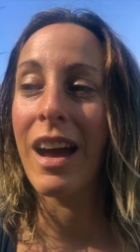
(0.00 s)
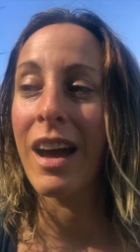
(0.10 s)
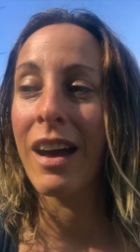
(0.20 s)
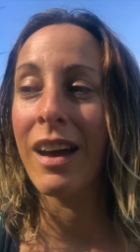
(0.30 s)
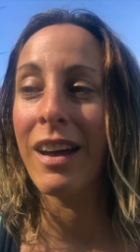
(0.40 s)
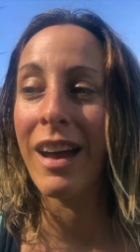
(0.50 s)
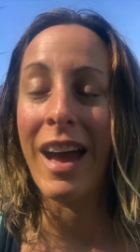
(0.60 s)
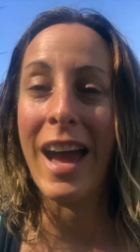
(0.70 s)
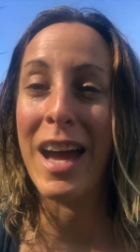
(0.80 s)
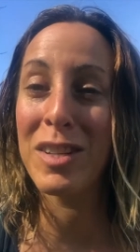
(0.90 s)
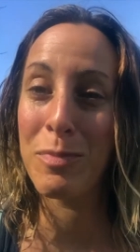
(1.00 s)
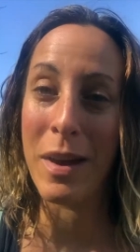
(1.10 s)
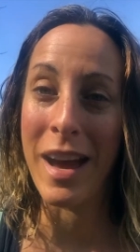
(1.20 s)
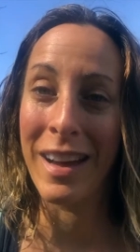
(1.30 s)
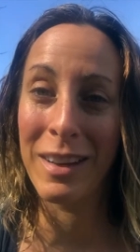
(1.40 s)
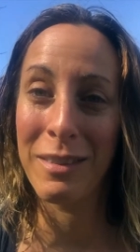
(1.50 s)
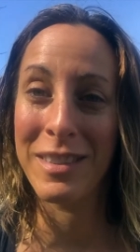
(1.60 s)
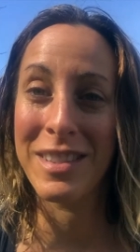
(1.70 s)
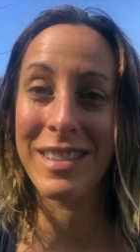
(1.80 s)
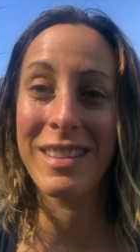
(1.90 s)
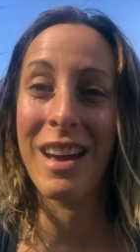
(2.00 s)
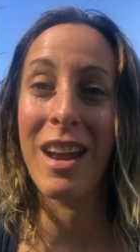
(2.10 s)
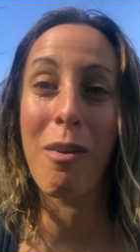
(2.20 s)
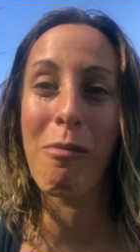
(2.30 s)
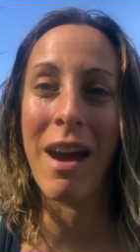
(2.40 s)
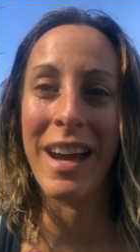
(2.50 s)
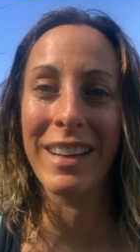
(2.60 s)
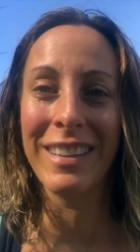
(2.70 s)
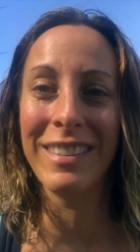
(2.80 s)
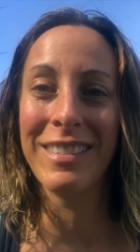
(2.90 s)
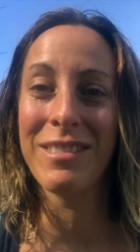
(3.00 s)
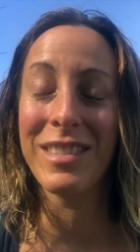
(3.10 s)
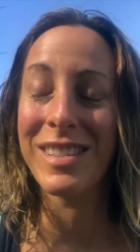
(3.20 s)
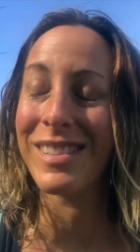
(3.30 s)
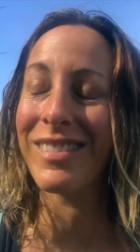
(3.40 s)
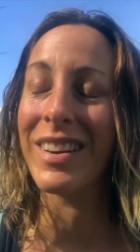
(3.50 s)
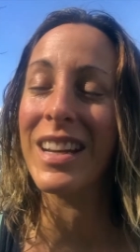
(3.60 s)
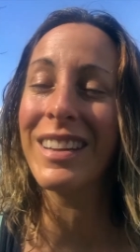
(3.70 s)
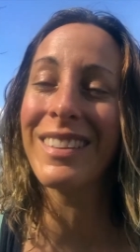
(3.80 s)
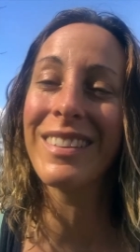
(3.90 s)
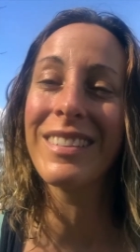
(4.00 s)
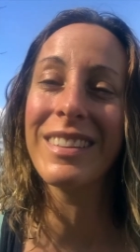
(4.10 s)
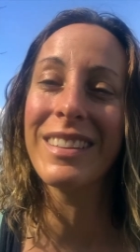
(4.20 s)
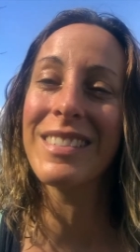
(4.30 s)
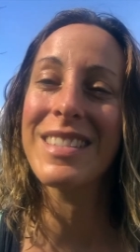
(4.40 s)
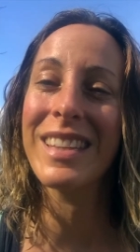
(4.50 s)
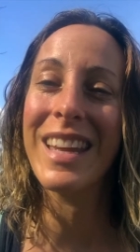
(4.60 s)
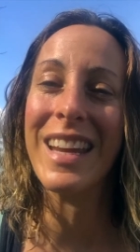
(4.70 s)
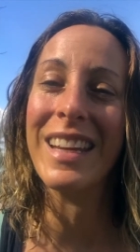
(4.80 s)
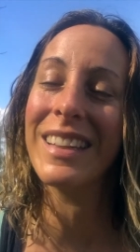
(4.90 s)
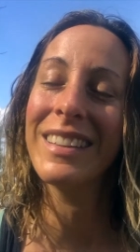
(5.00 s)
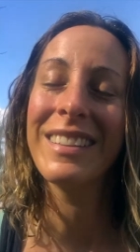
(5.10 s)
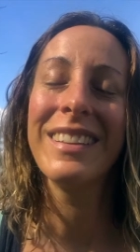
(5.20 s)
a hatchback, which is not a wagon, just a regular little sedan.